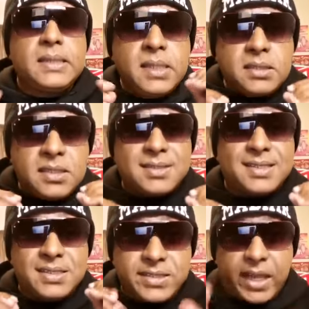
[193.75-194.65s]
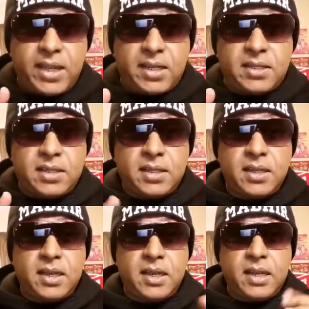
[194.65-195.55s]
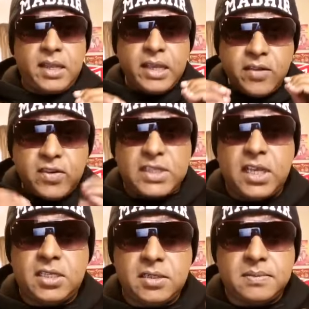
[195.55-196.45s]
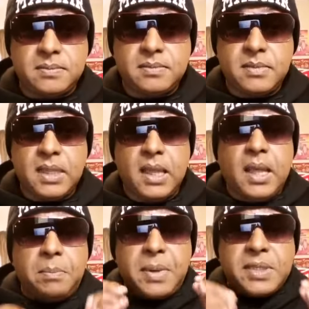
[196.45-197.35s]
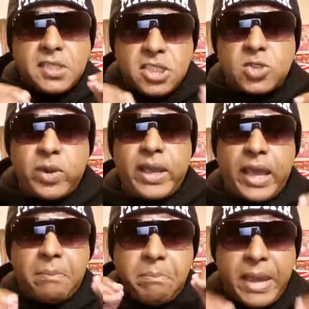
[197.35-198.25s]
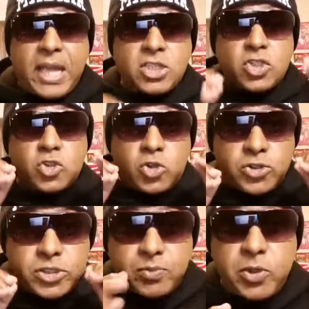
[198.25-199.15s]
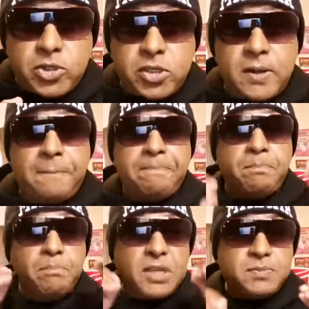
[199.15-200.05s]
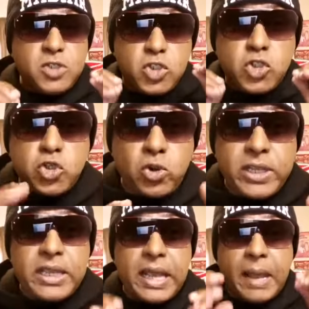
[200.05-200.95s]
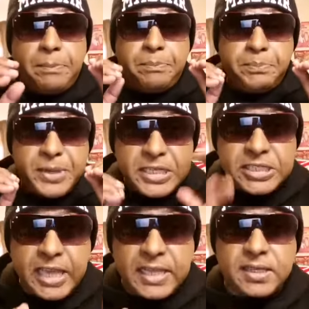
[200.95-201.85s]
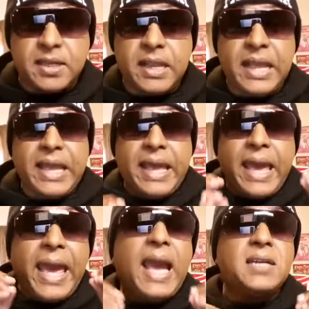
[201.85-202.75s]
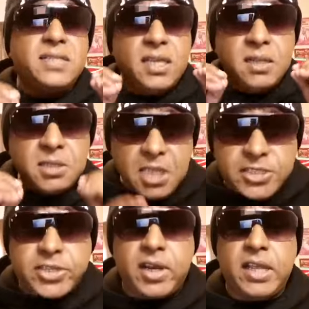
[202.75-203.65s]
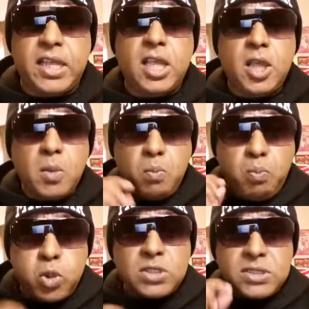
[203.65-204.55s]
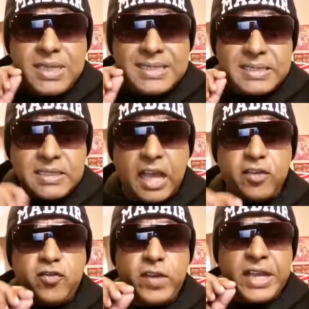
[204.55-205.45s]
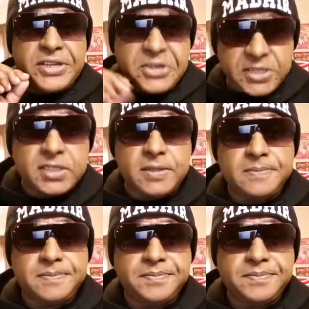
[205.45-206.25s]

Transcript: This is the silent invitation. But this is where a man's contribution must be truly appreciated, as he literally puts his life at risk.